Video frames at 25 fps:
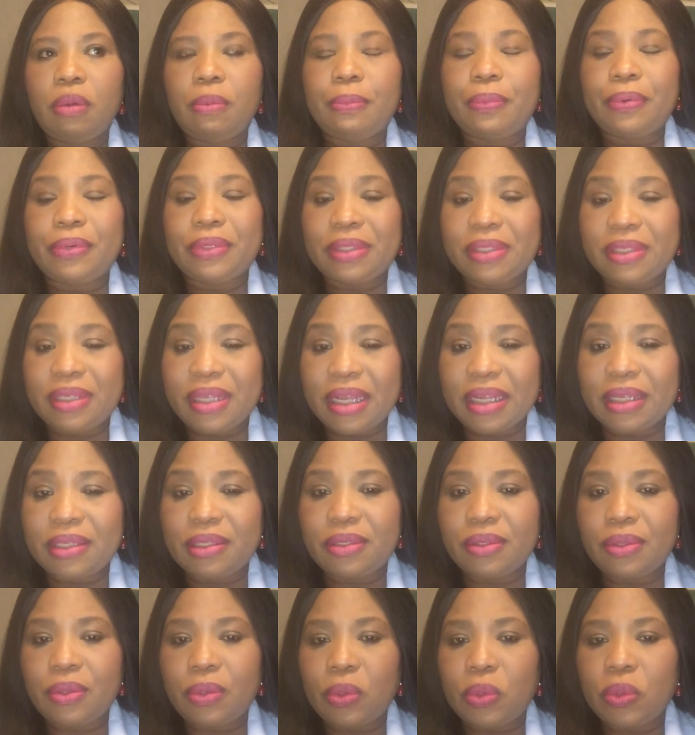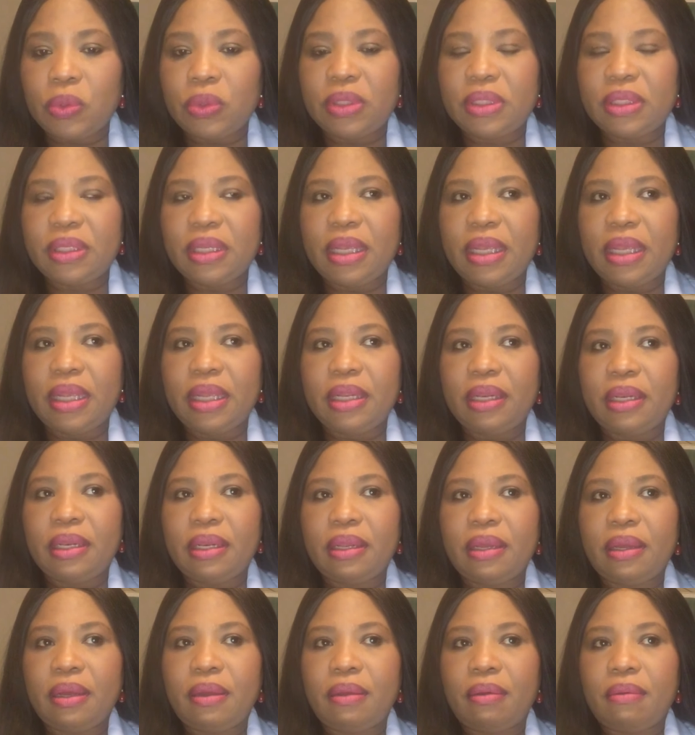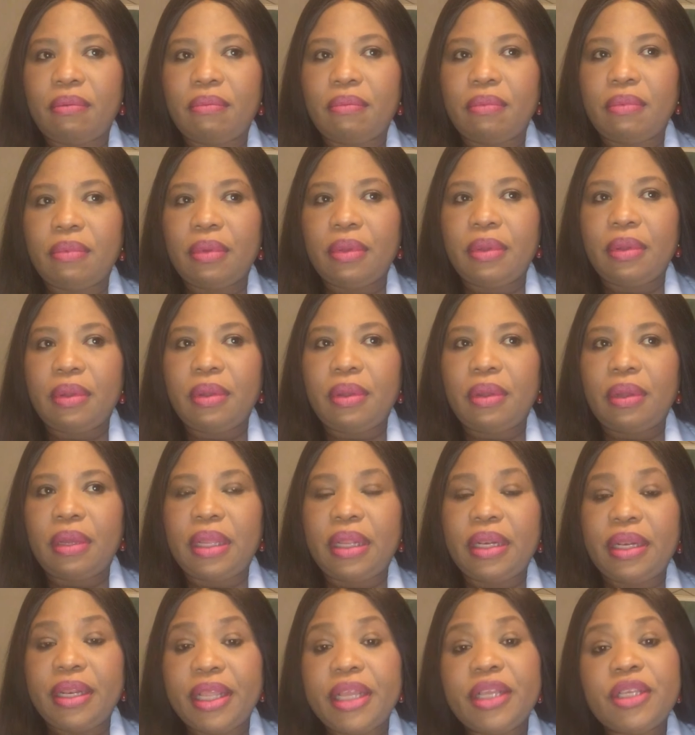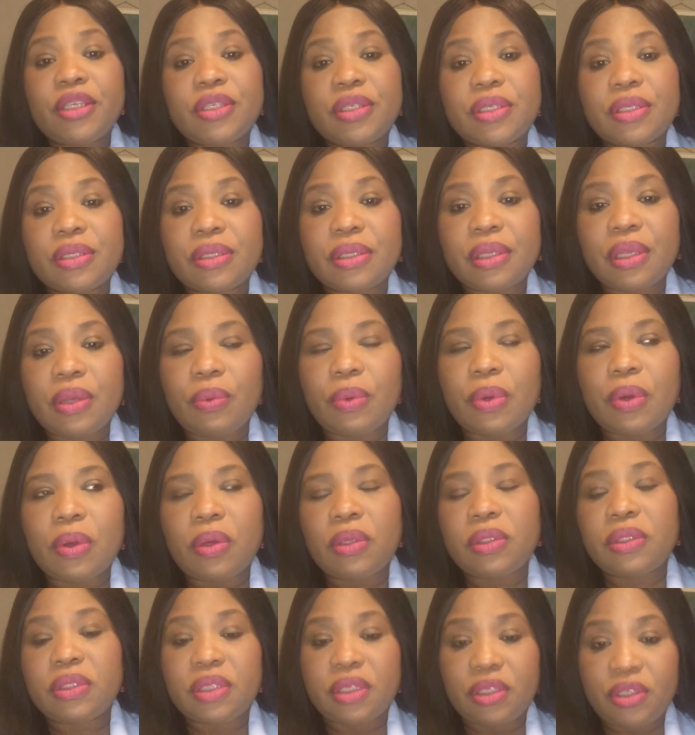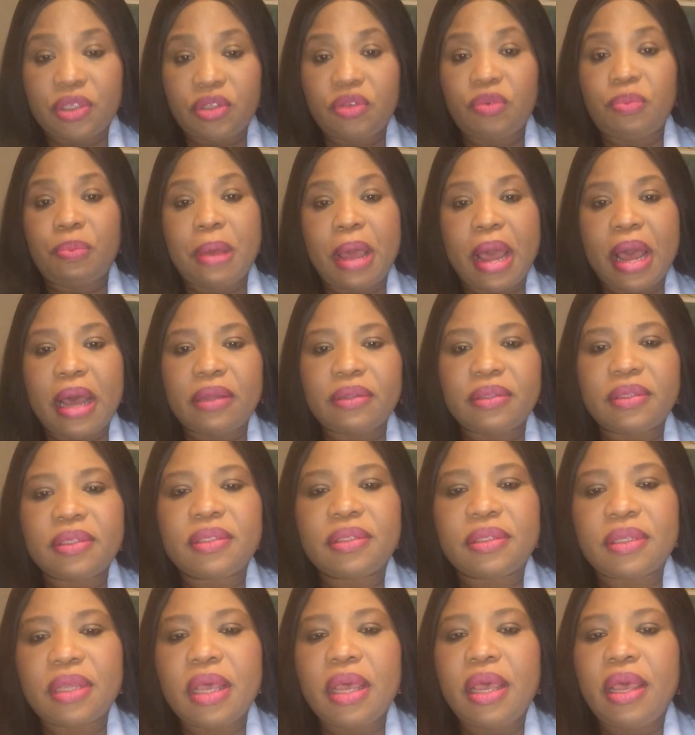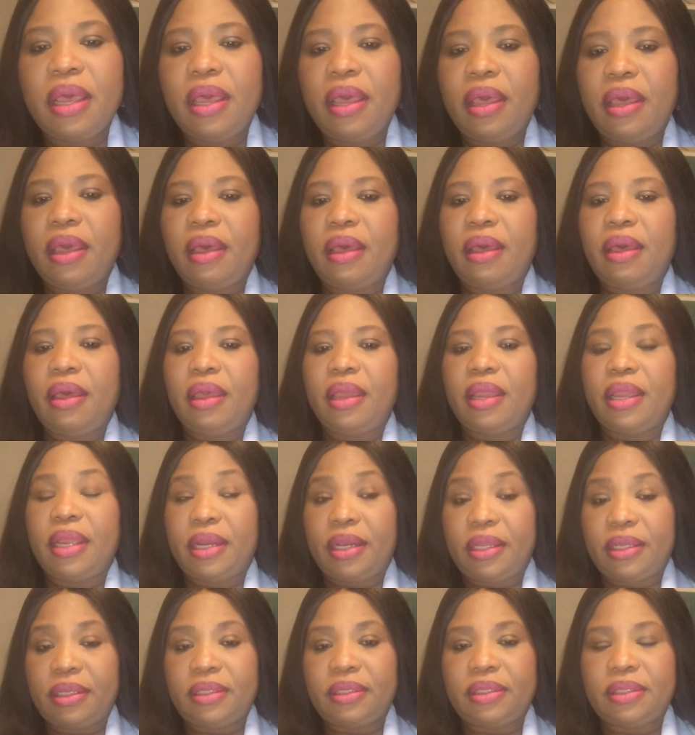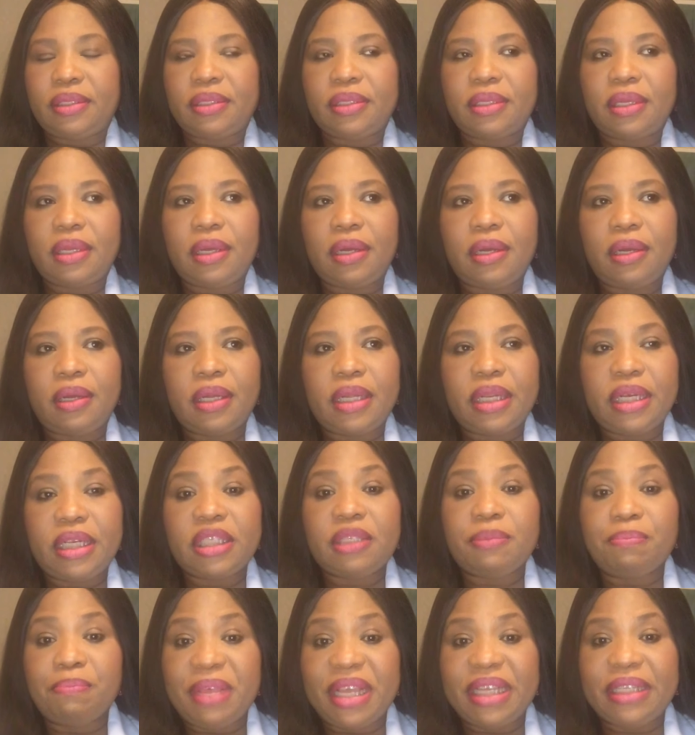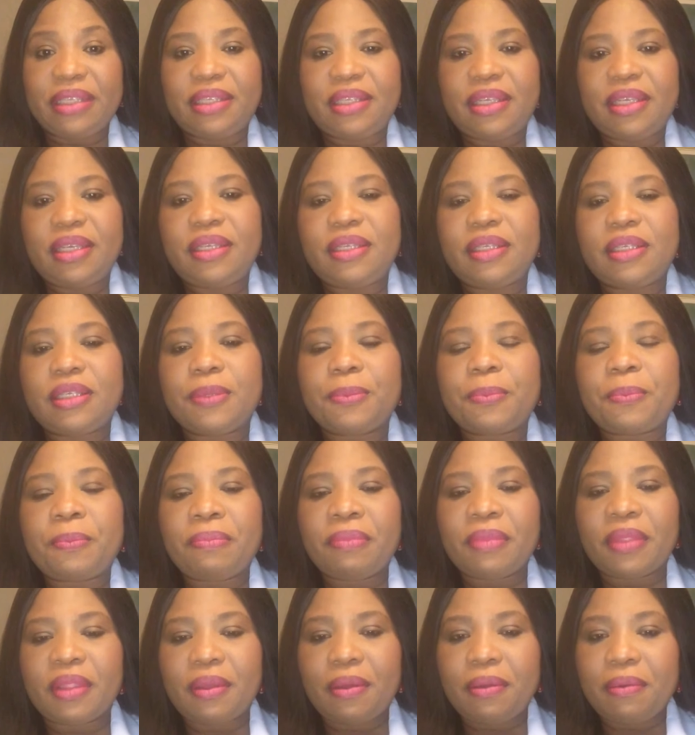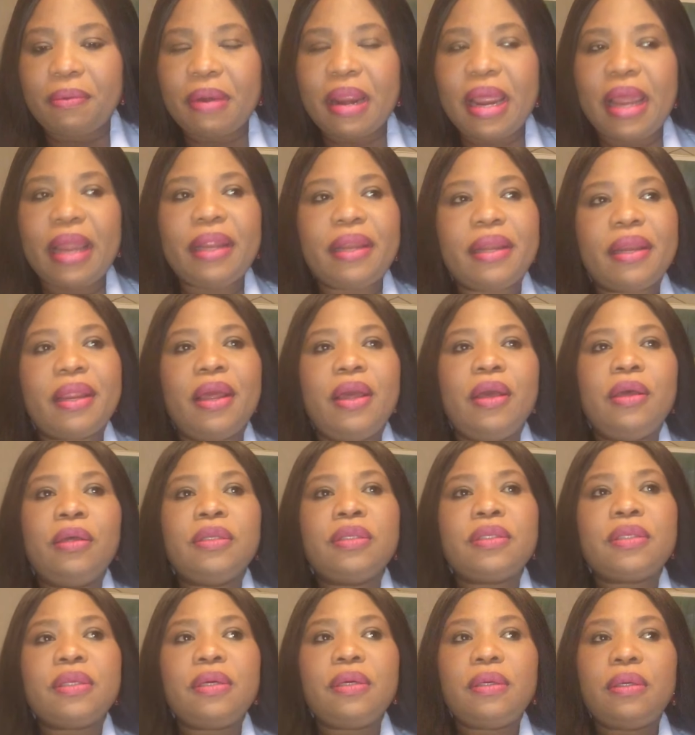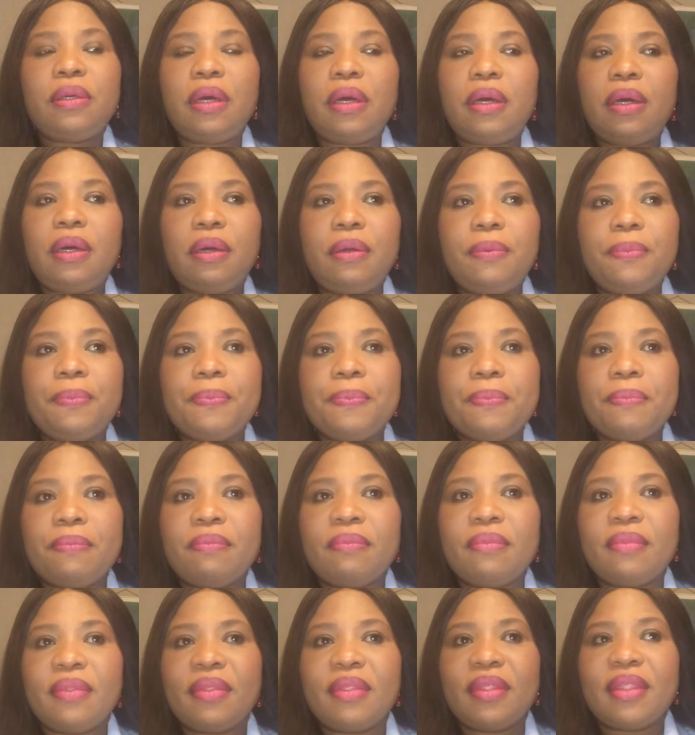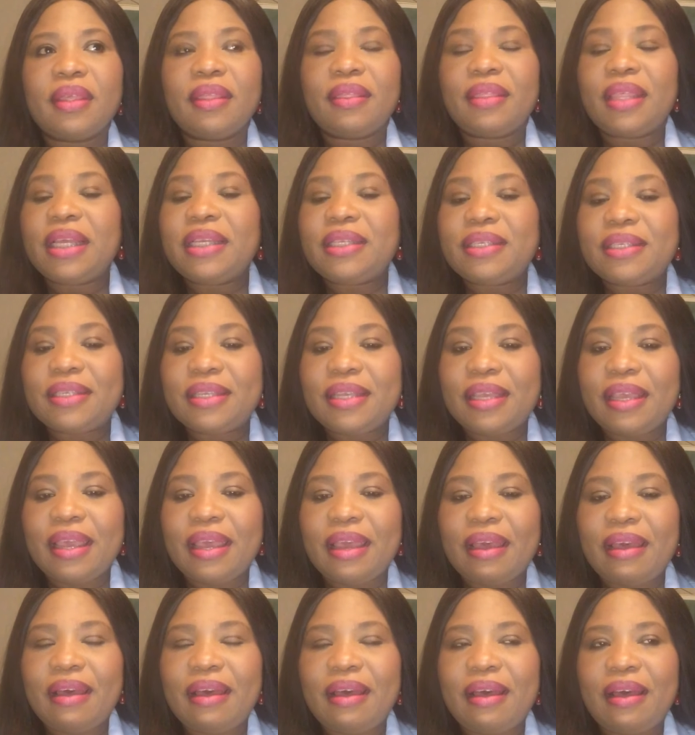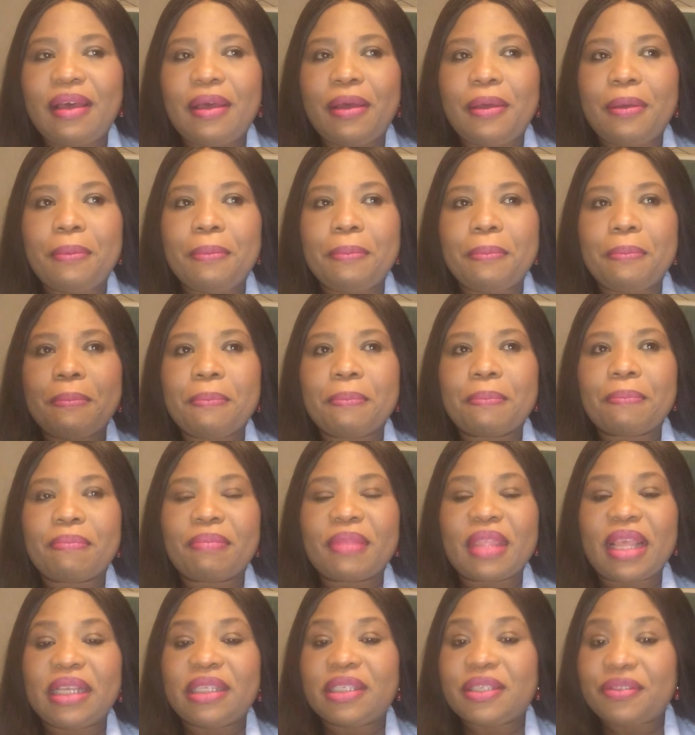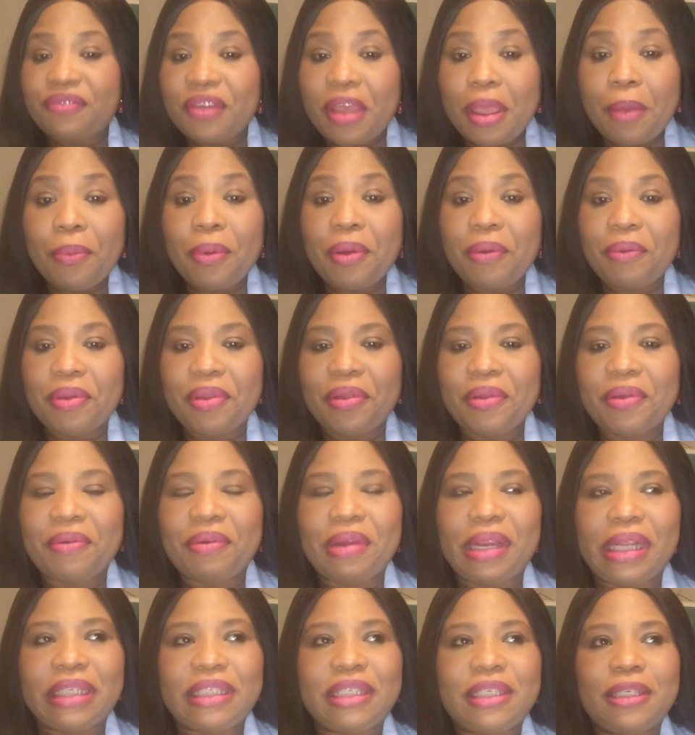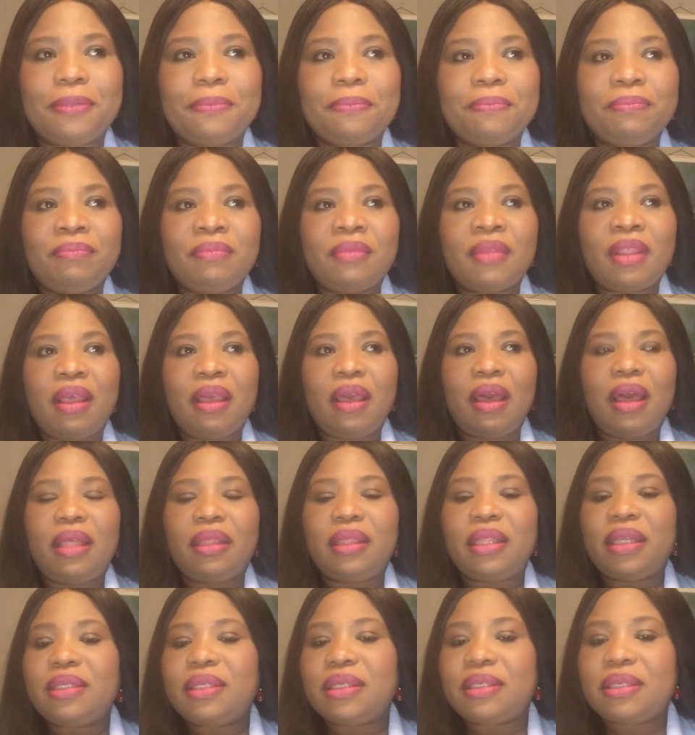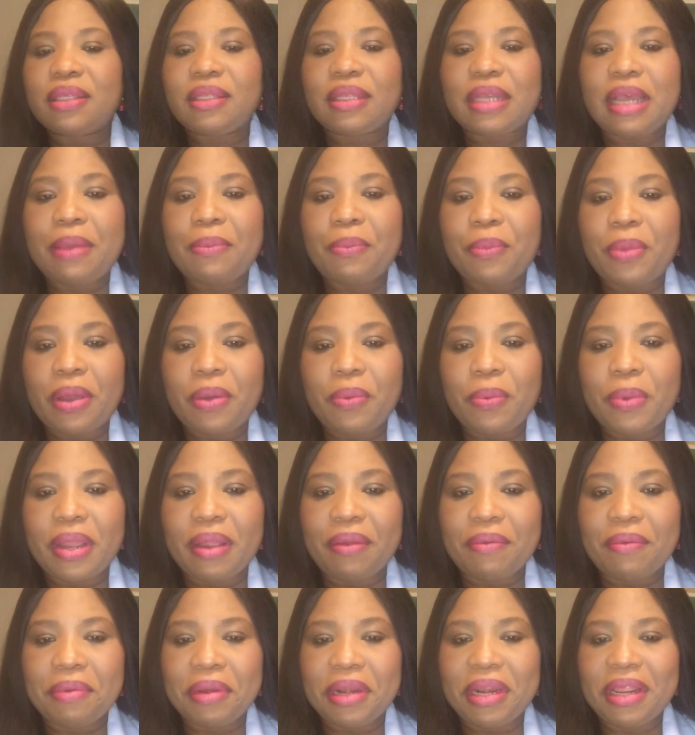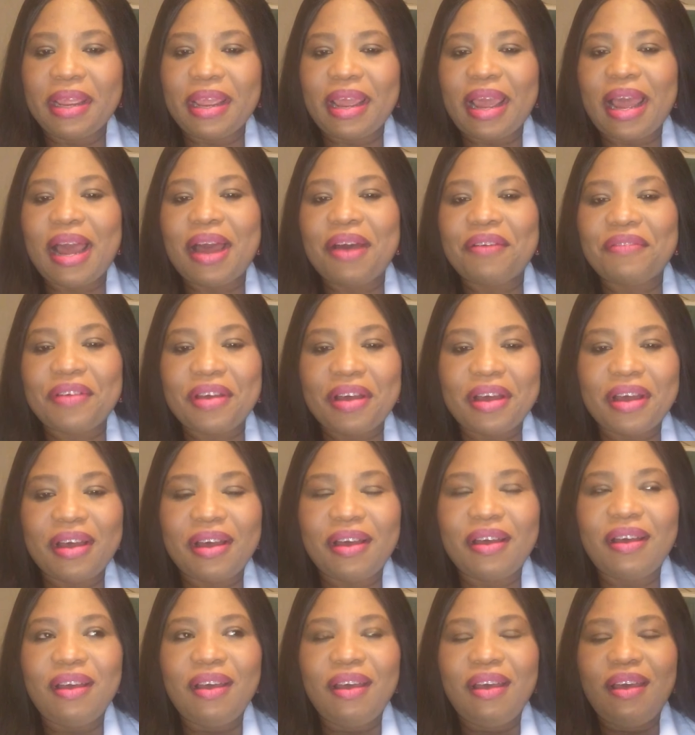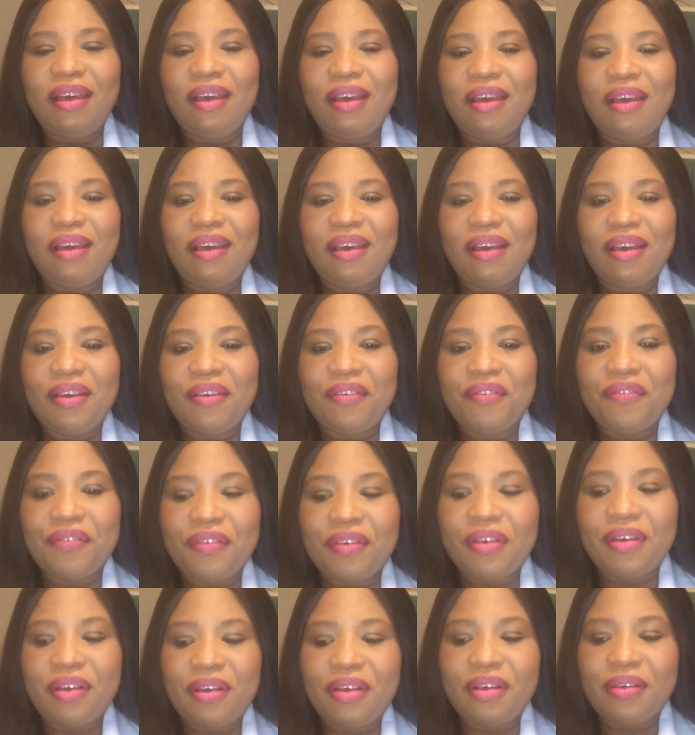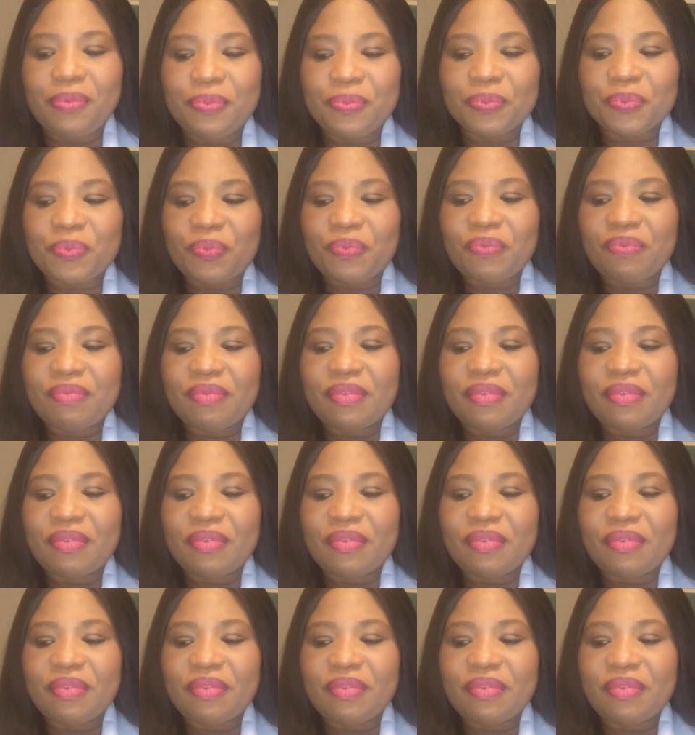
protect us and um, and this he will cause this to pass uh, in his uh, in his messes all right so um this year um it's february already and this is a time where we really have our uh, um,